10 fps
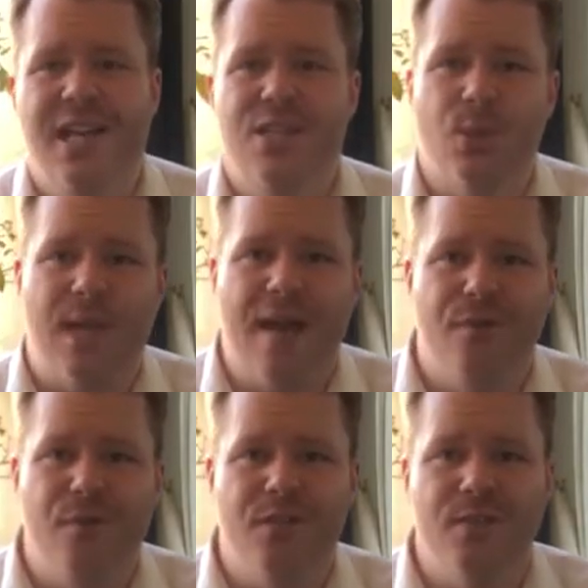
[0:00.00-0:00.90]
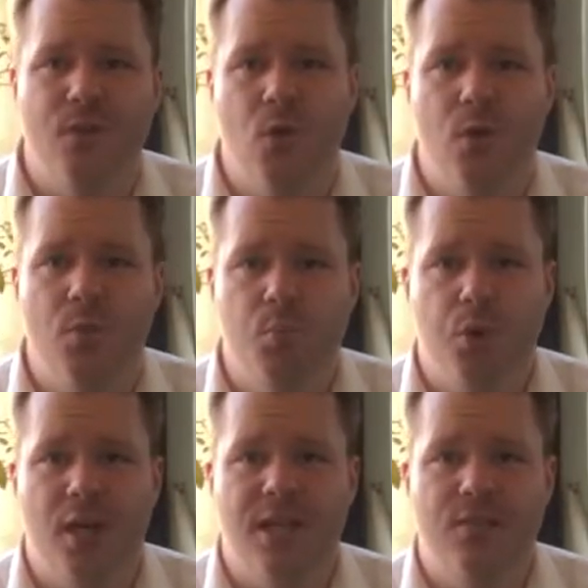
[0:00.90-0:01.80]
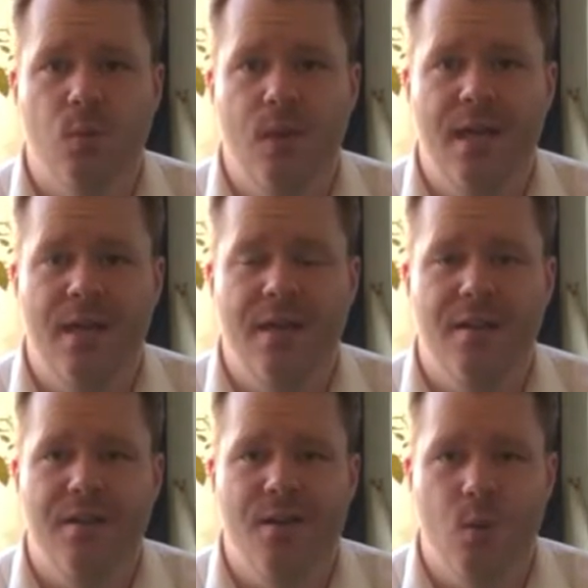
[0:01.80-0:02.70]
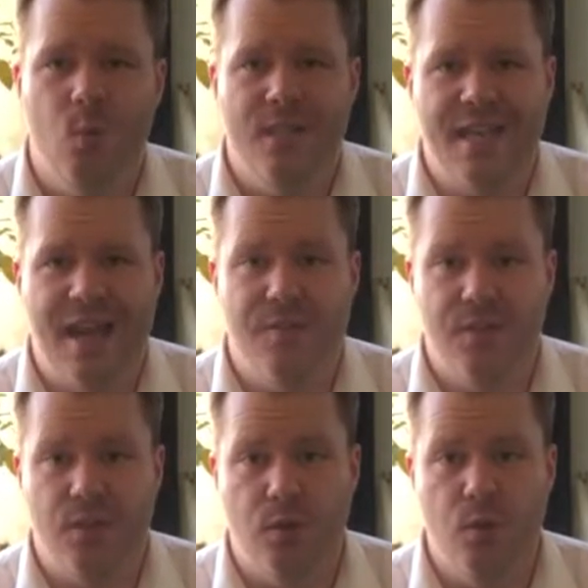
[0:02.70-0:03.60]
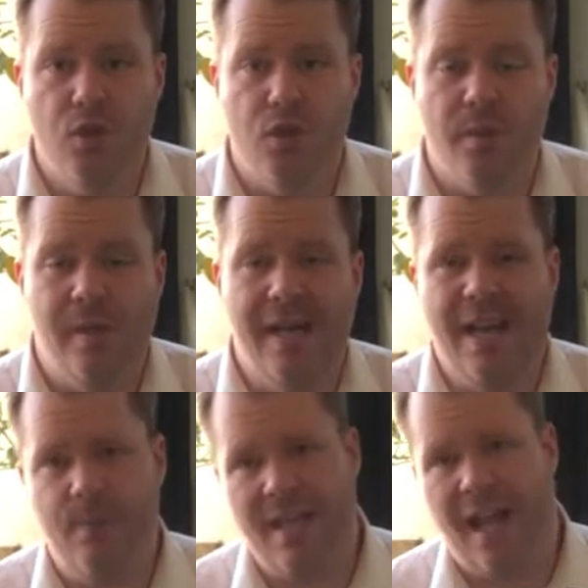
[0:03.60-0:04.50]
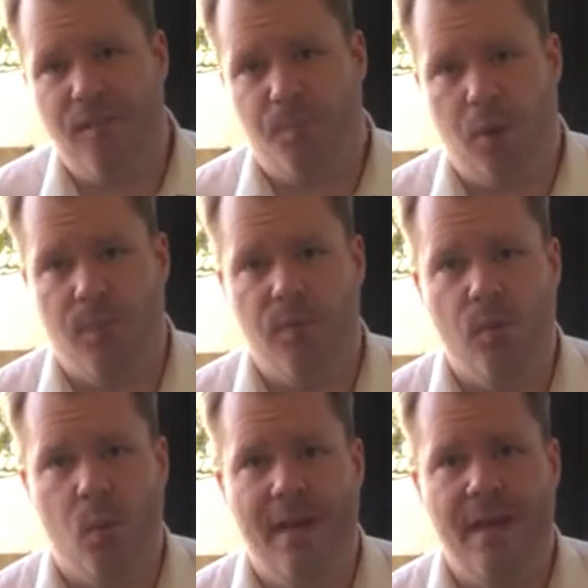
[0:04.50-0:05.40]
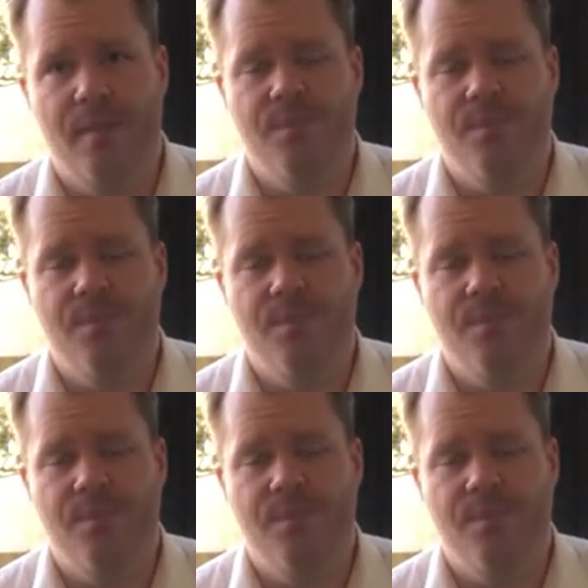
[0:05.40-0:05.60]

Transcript: So we have, first of all, product aware, we have solution aware, and we have problem aware.